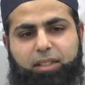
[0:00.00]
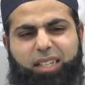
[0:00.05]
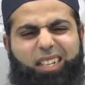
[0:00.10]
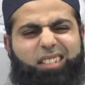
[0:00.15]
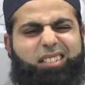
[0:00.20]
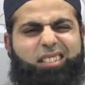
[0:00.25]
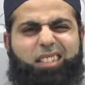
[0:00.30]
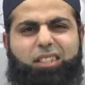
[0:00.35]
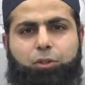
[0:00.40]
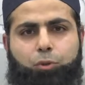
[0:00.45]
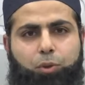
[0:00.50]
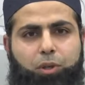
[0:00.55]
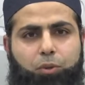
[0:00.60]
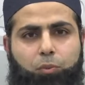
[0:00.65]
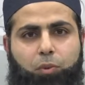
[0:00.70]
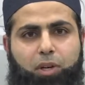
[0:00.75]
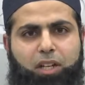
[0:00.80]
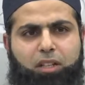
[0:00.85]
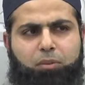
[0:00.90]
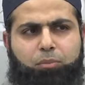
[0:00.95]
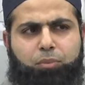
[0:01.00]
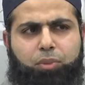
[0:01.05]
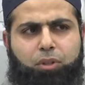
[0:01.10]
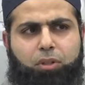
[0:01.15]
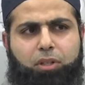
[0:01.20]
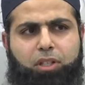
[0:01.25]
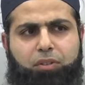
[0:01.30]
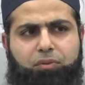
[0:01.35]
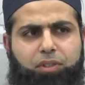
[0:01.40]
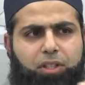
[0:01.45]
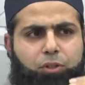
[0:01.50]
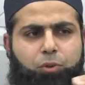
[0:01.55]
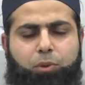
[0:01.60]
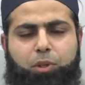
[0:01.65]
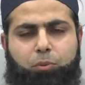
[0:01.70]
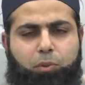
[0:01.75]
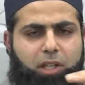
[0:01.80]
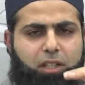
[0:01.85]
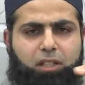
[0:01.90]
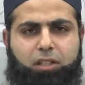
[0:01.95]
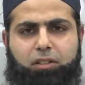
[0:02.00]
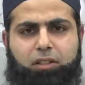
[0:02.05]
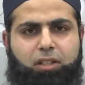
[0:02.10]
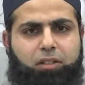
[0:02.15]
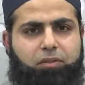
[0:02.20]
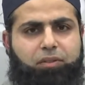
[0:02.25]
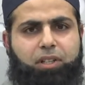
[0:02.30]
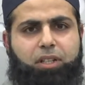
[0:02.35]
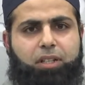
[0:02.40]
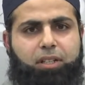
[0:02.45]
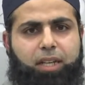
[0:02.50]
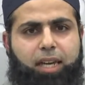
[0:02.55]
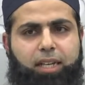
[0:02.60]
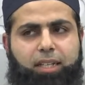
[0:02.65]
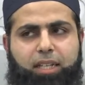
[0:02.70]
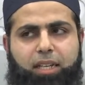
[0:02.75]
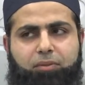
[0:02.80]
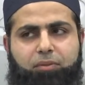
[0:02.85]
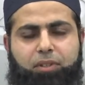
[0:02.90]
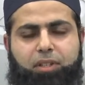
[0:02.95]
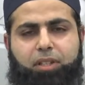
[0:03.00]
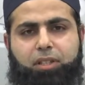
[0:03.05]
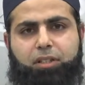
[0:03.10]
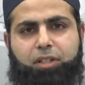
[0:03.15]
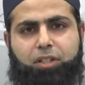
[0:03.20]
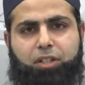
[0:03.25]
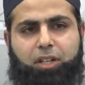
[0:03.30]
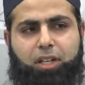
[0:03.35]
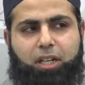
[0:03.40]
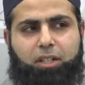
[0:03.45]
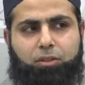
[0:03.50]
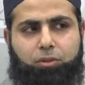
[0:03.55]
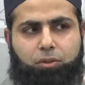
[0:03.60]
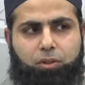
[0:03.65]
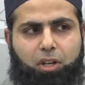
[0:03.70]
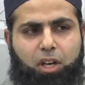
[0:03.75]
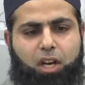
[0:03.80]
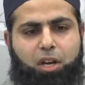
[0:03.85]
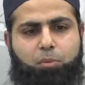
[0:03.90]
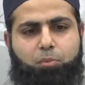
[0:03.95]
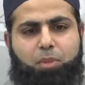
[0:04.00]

Yes, they're doing well, but if they're doing well and they've attained everything that you can do,